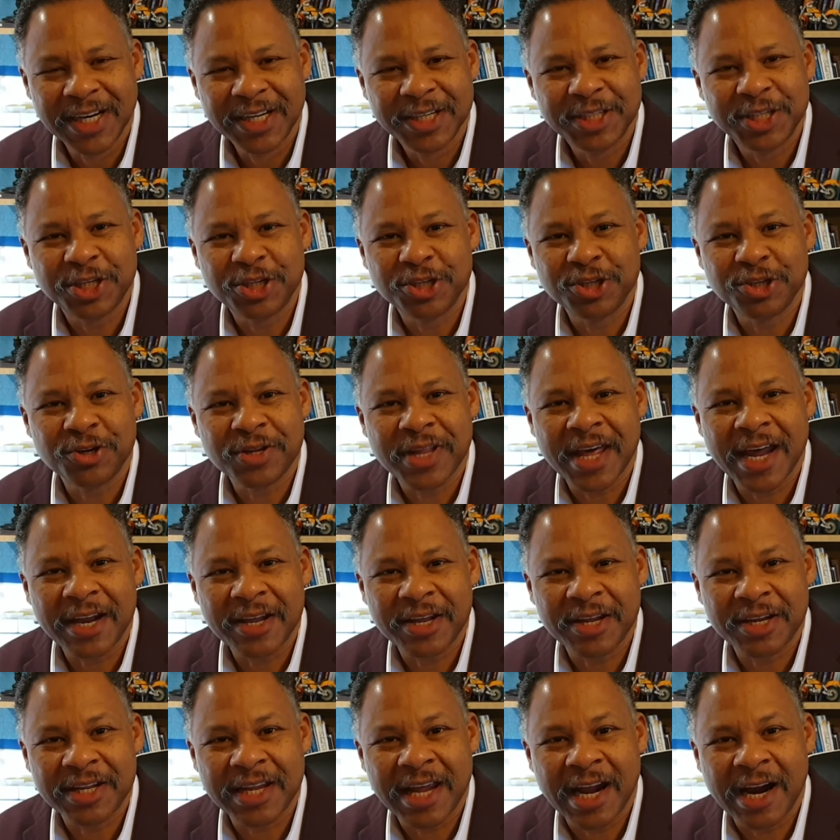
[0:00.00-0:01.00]
Did you know
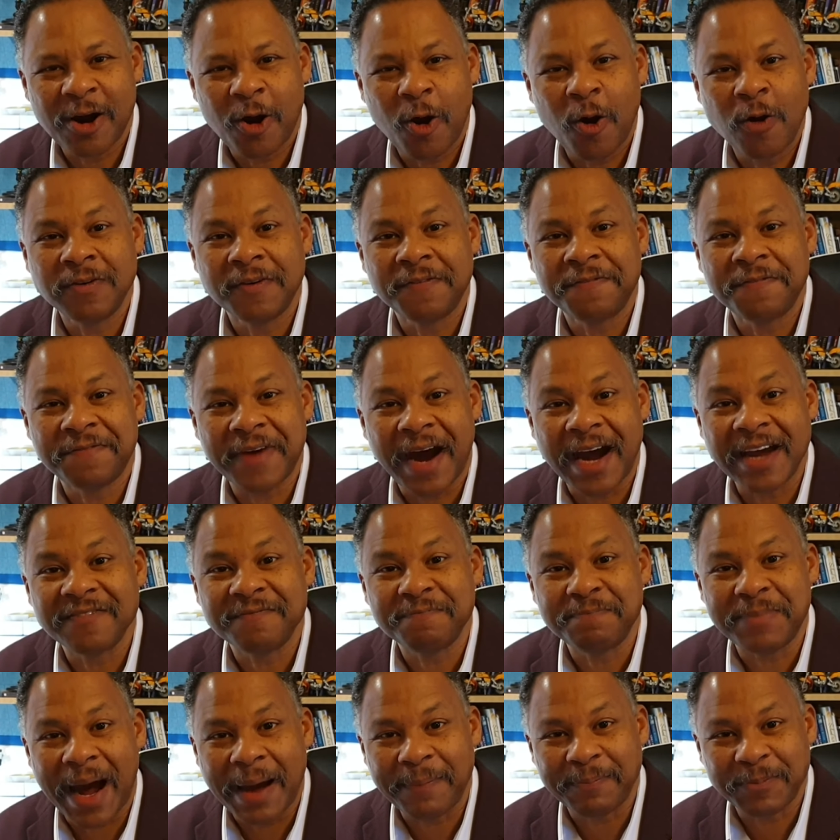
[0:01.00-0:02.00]
that there are over
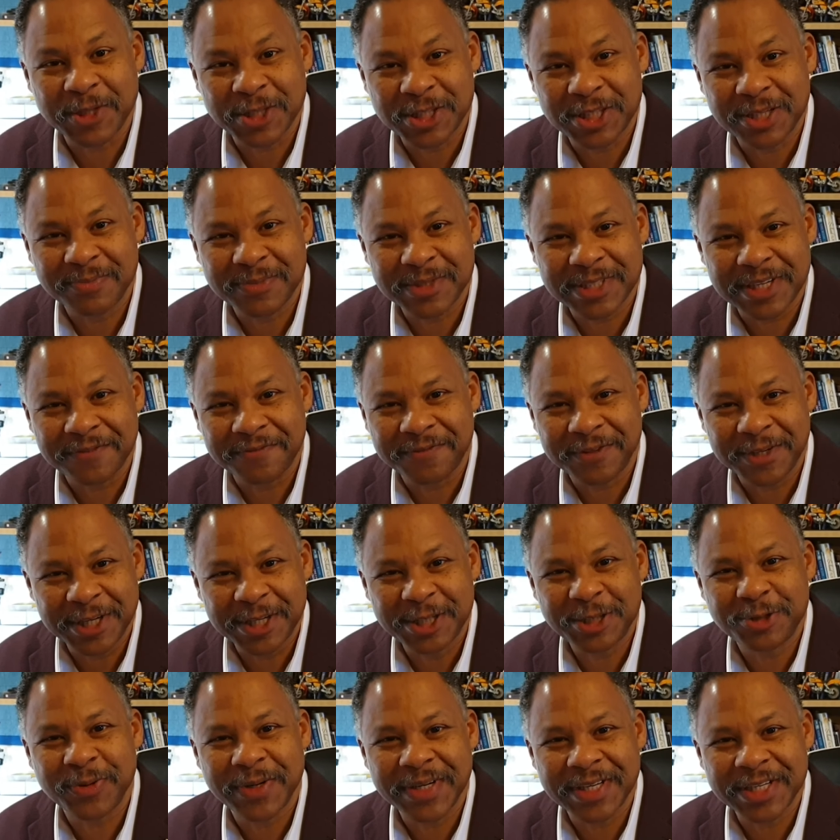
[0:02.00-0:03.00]
five baptisms
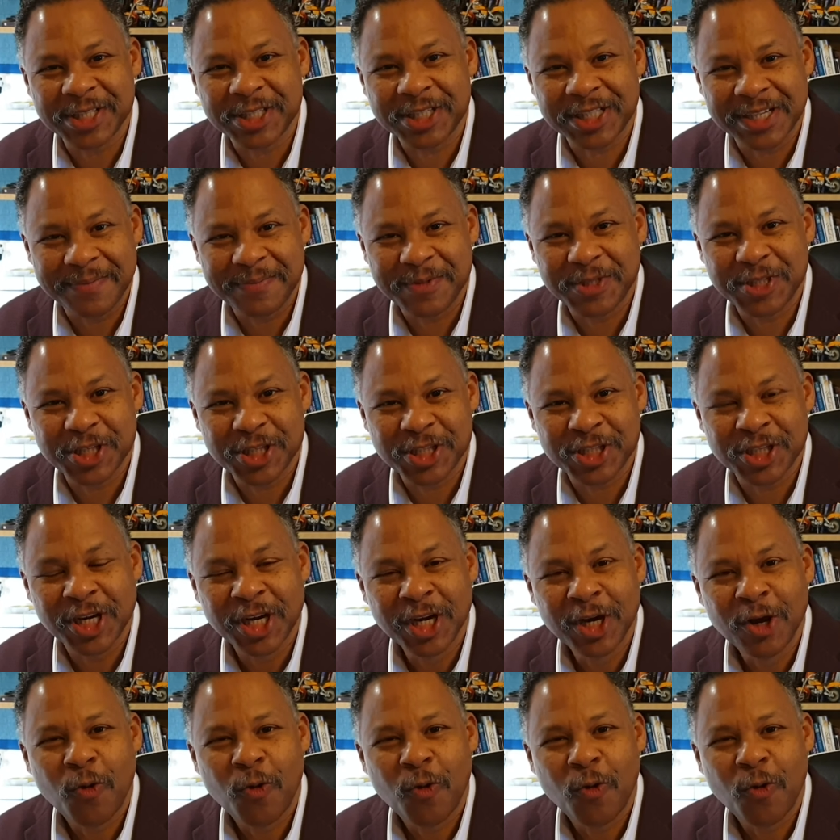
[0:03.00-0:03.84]
referred to in the scriptures?